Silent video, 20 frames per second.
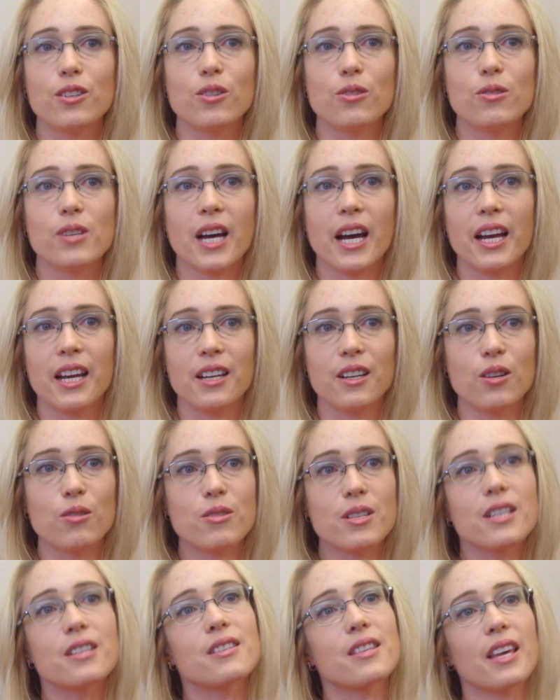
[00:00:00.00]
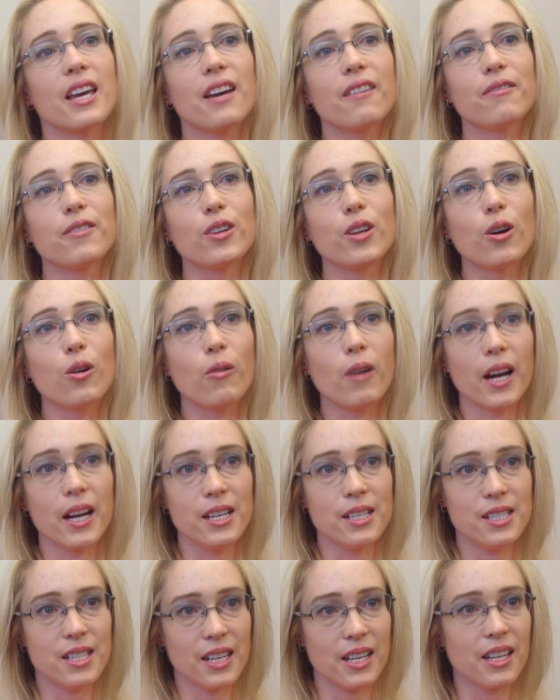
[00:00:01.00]
a new diagnosis, they have no
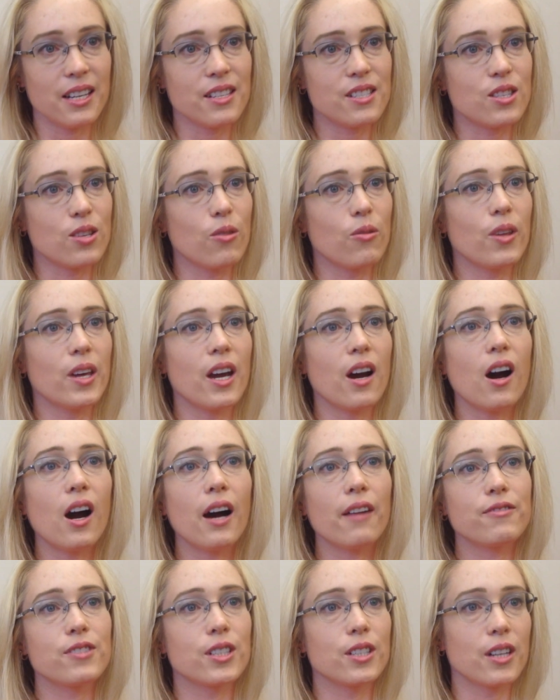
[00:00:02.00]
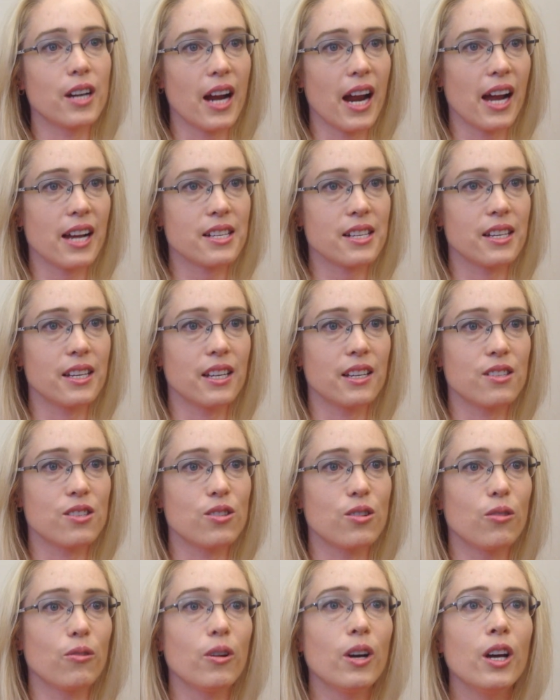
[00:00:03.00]
idea. So they often are asking
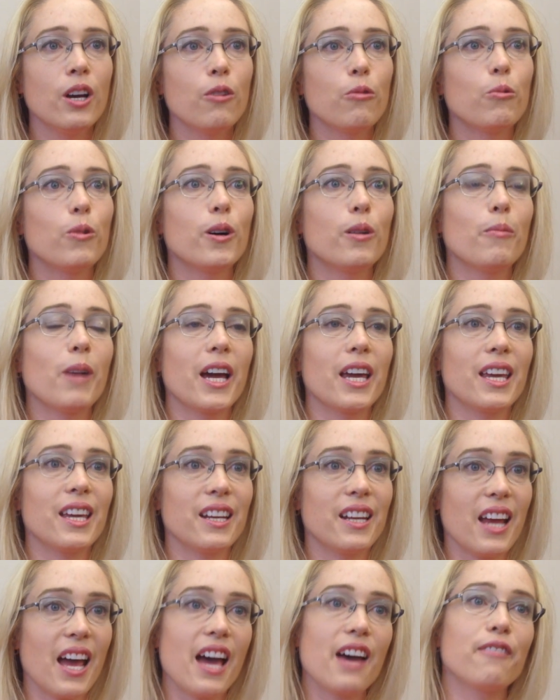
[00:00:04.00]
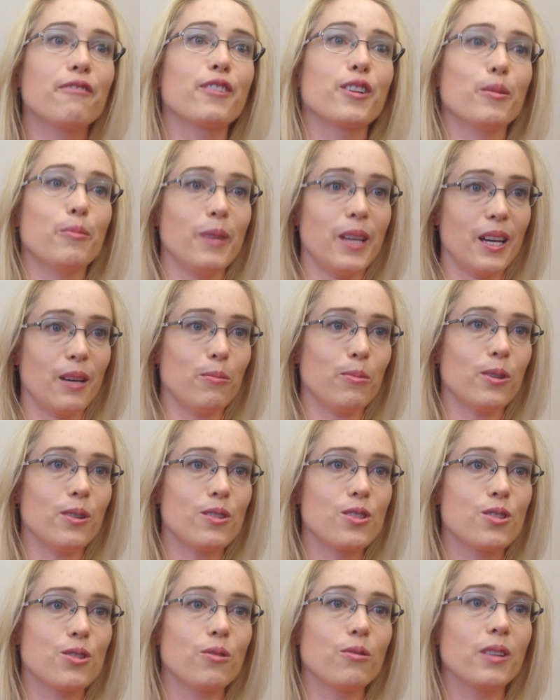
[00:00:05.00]
us, you know, will my kid ever be
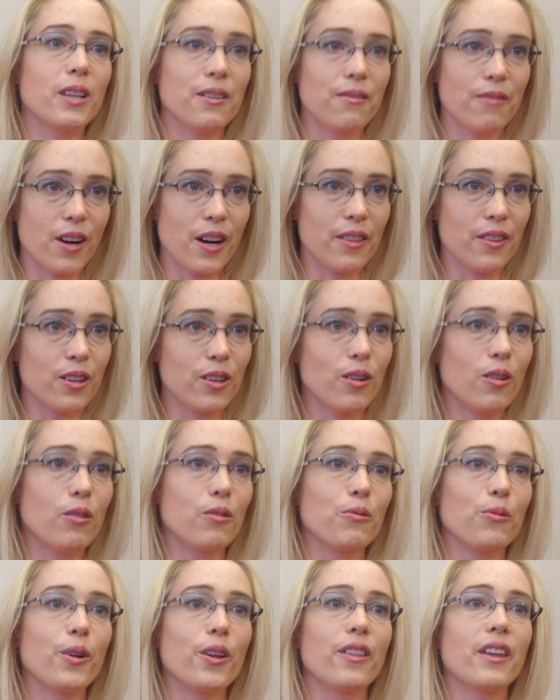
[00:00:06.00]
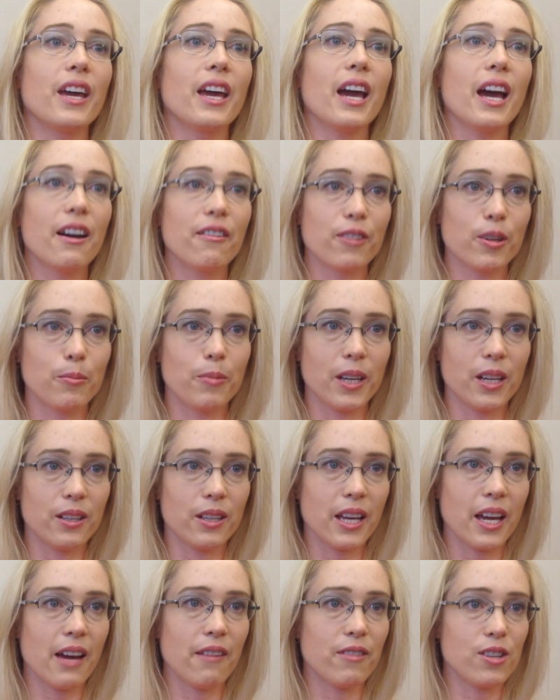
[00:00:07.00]
able to live on their own? Will they ever be able
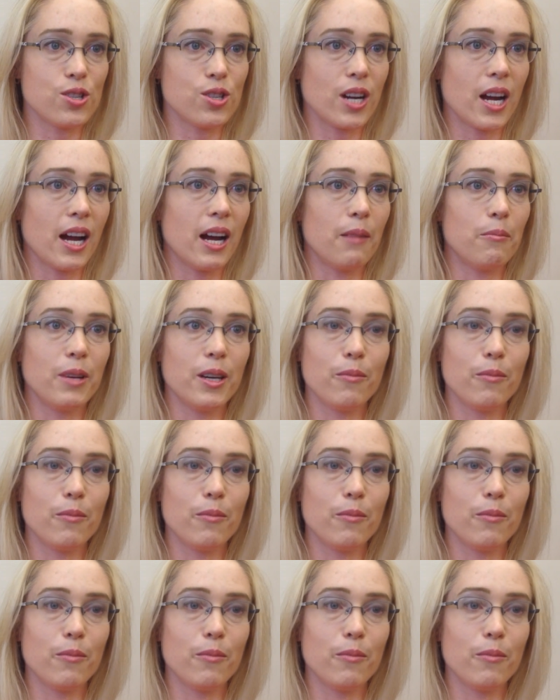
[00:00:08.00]
to have a job?